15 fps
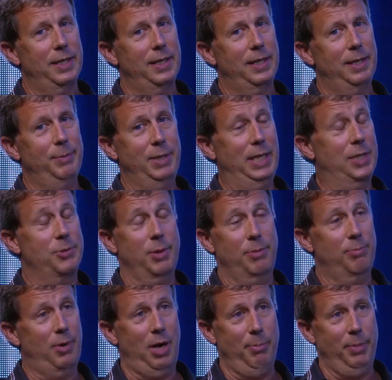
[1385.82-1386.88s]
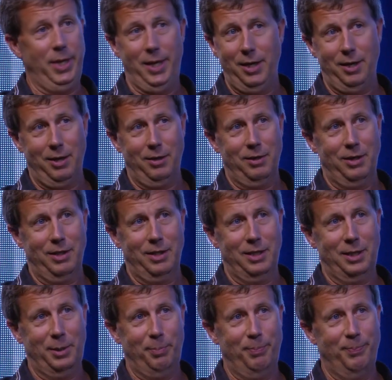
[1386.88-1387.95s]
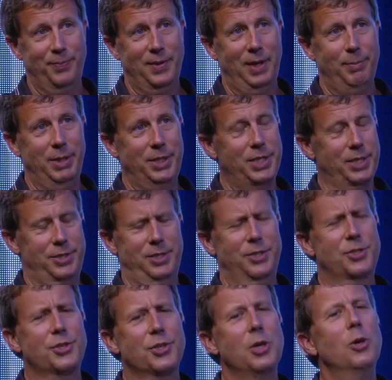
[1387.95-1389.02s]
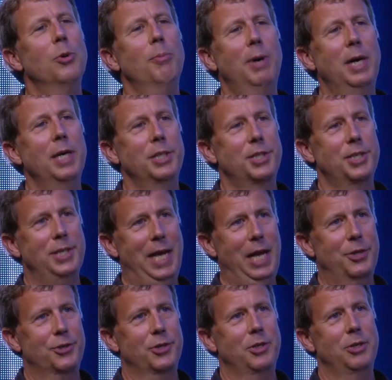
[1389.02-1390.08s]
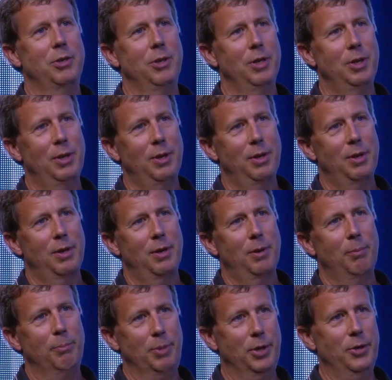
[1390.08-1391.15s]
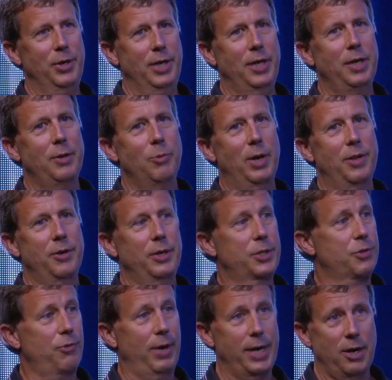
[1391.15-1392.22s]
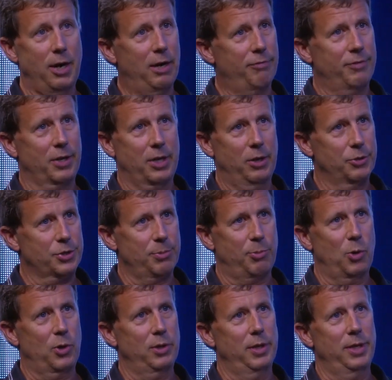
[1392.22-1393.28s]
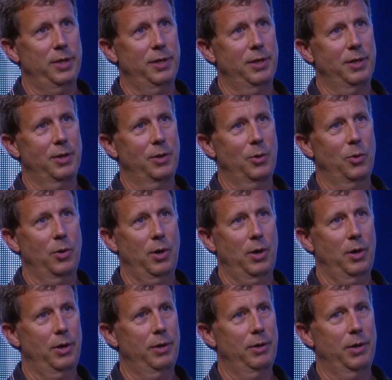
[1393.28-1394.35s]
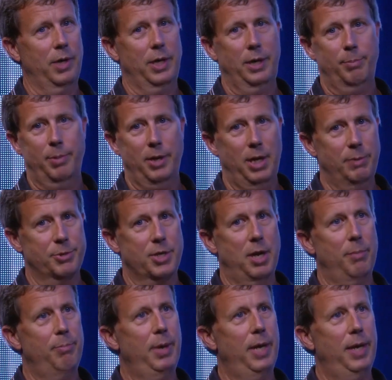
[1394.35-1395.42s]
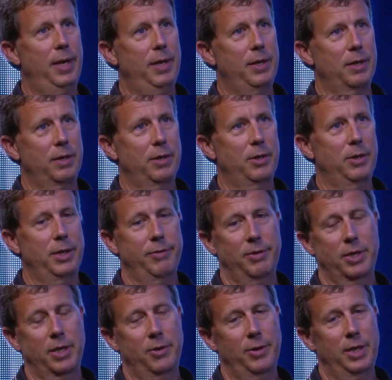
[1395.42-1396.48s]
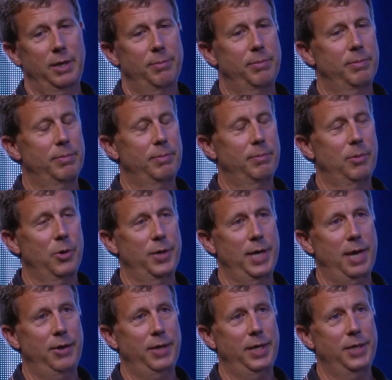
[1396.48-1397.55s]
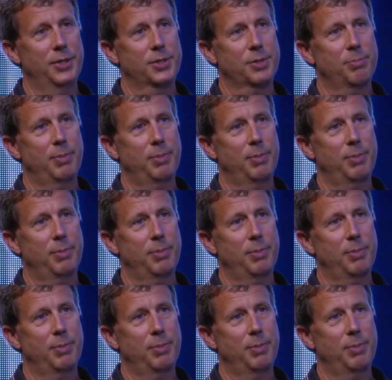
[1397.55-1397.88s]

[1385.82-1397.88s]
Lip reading: I mean, that's what brought me here. I mean, just there's so much natural beauty, whether it's right off the coast of Portland or Penobscot Bay, or even going up more down east.